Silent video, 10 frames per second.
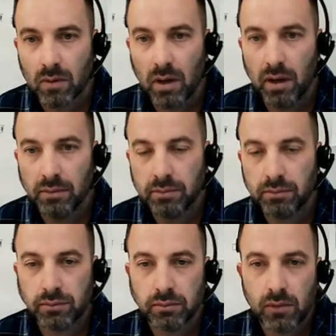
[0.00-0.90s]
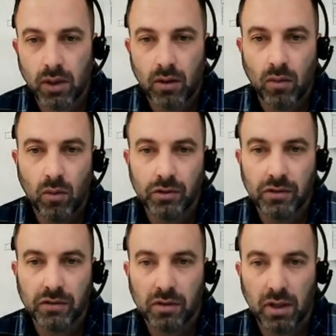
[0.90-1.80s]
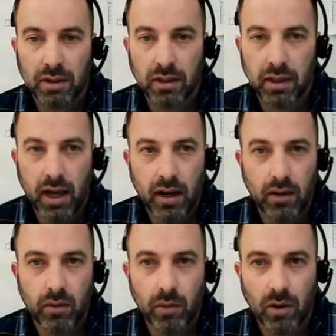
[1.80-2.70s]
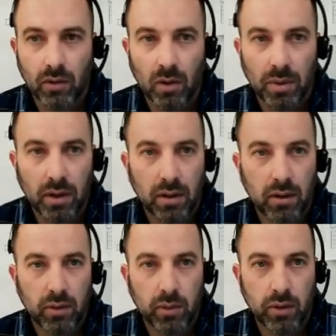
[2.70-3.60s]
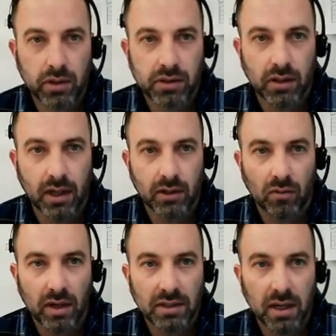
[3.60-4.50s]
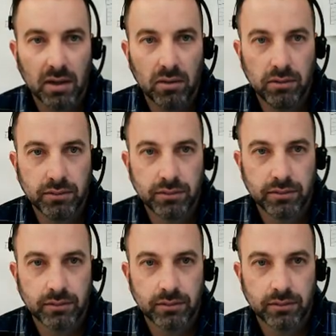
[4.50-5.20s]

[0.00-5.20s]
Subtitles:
Okay. Once you've selected that, we want to go up here. We want to select rectangle.